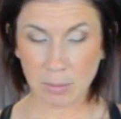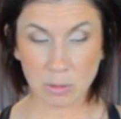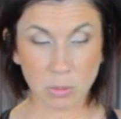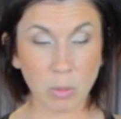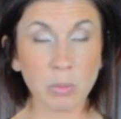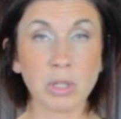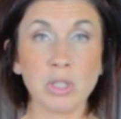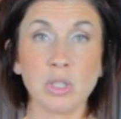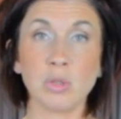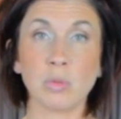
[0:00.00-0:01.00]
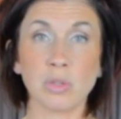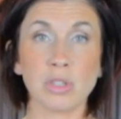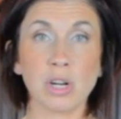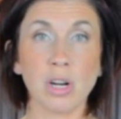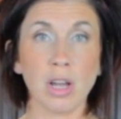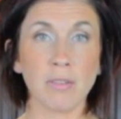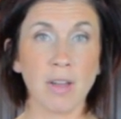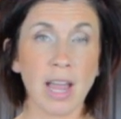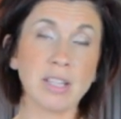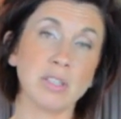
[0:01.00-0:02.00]
So what we're going to do is we're going to start off.
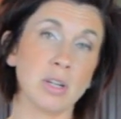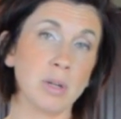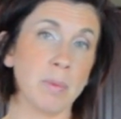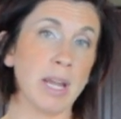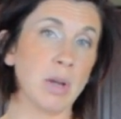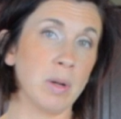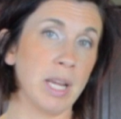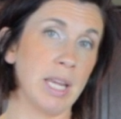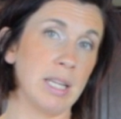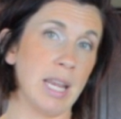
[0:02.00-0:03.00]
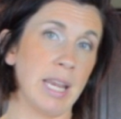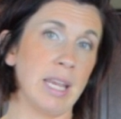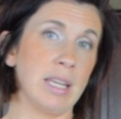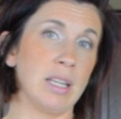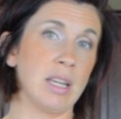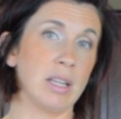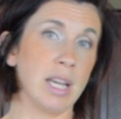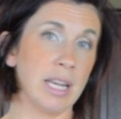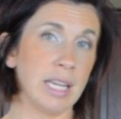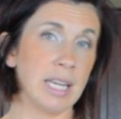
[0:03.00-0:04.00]
I started by going ahead and
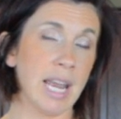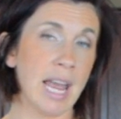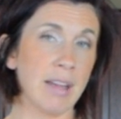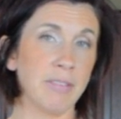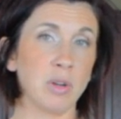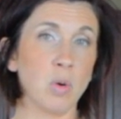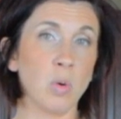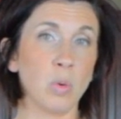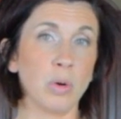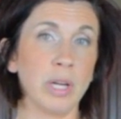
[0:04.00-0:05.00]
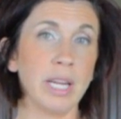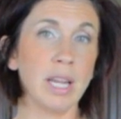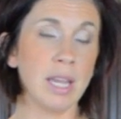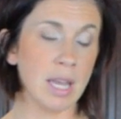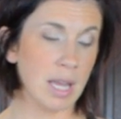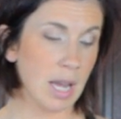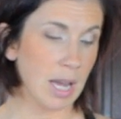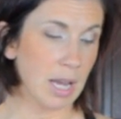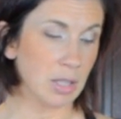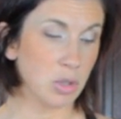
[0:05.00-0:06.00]
cutting in half and coring
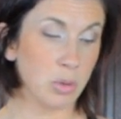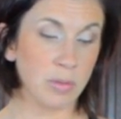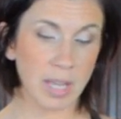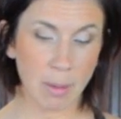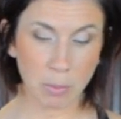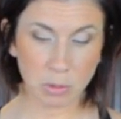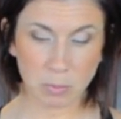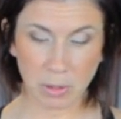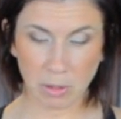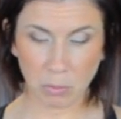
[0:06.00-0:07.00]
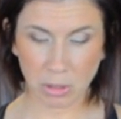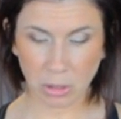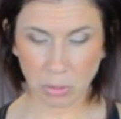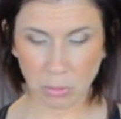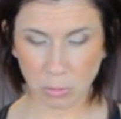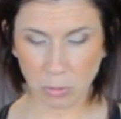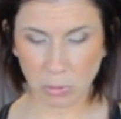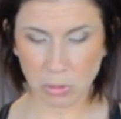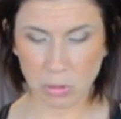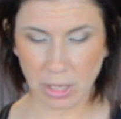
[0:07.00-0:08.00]
2 of the apples, but then we're going to go through and we're
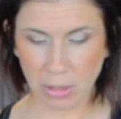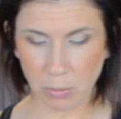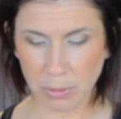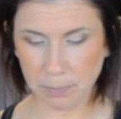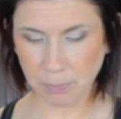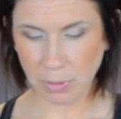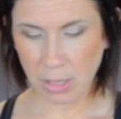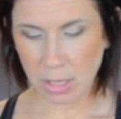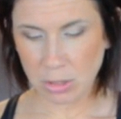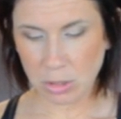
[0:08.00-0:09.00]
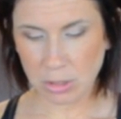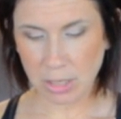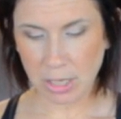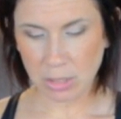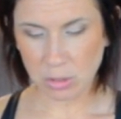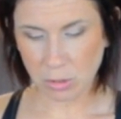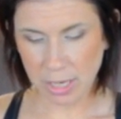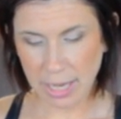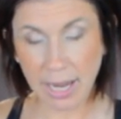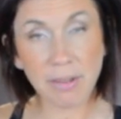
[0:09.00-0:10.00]
going to do the other one. So you just cut it
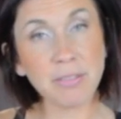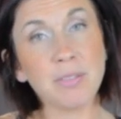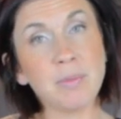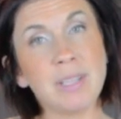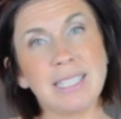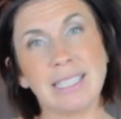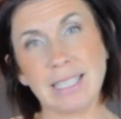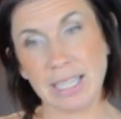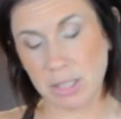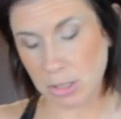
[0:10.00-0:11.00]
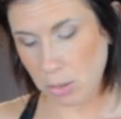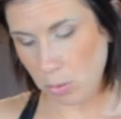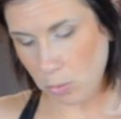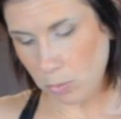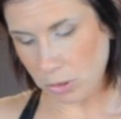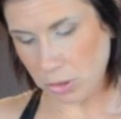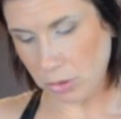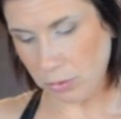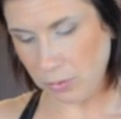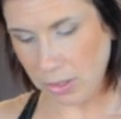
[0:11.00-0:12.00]
straight in half, like so, watching
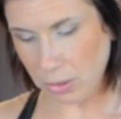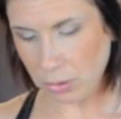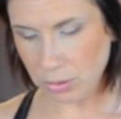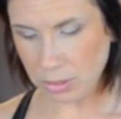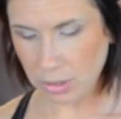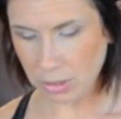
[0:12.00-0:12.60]
your fingers.